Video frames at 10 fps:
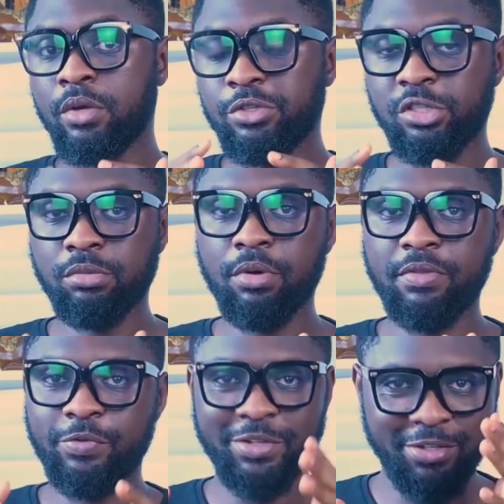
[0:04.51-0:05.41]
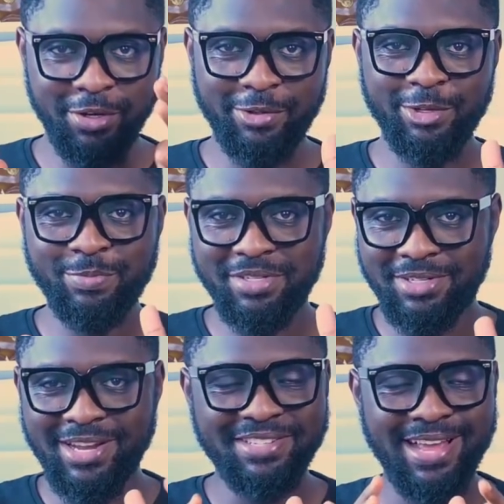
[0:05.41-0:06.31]
some of the ridiculous
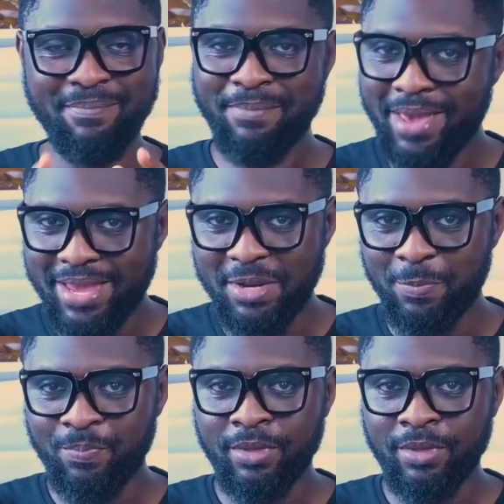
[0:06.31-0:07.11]
mistakes I made